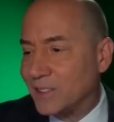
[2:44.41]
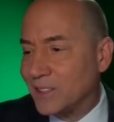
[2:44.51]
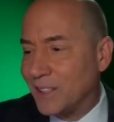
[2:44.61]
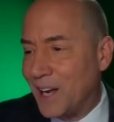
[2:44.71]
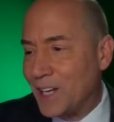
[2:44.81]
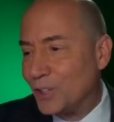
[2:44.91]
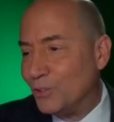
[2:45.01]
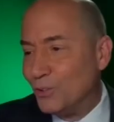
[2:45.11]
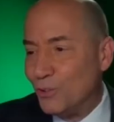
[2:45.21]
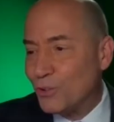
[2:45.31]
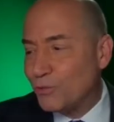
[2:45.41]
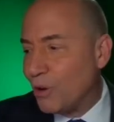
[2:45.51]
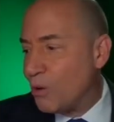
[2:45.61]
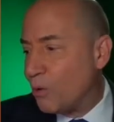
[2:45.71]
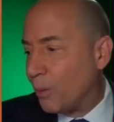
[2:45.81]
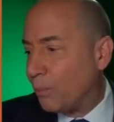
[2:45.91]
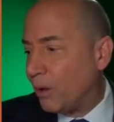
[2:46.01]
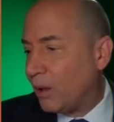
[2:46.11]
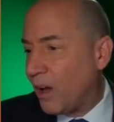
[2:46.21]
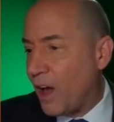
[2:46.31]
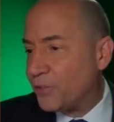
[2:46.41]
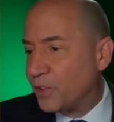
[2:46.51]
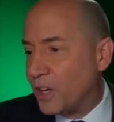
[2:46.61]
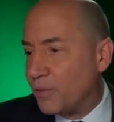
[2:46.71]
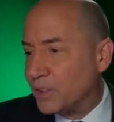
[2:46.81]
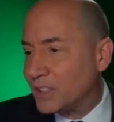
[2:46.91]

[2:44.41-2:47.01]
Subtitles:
It's kind of neutral or positive.